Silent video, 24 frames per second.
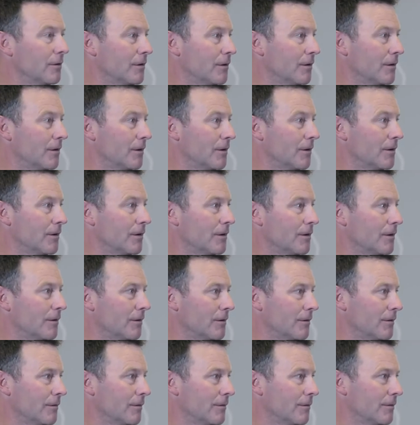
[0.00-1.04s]

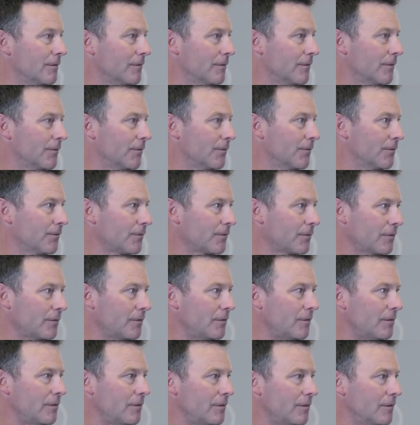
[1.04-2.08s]

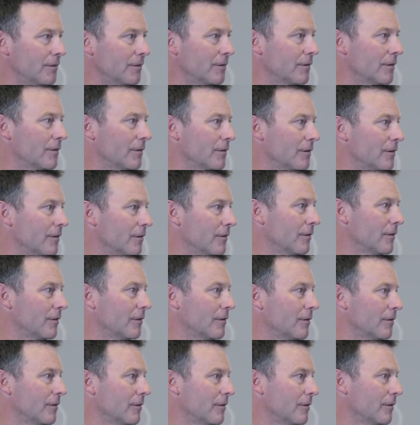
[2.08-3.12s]

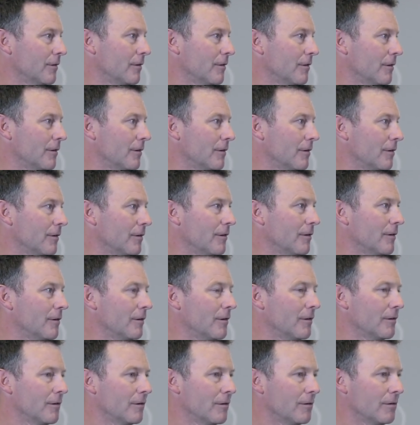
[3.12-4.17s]

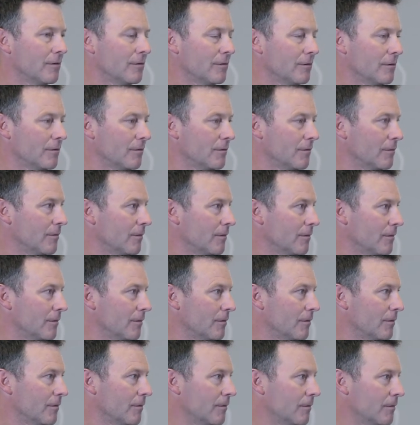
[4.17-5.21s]

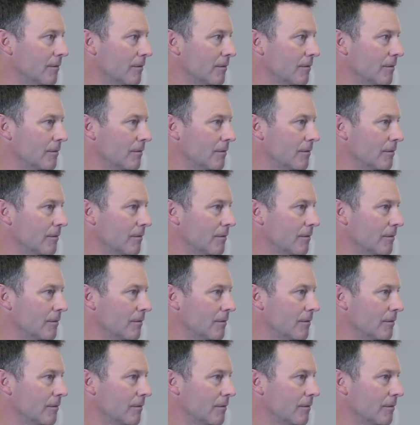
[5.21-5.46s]
This person isn't speaking.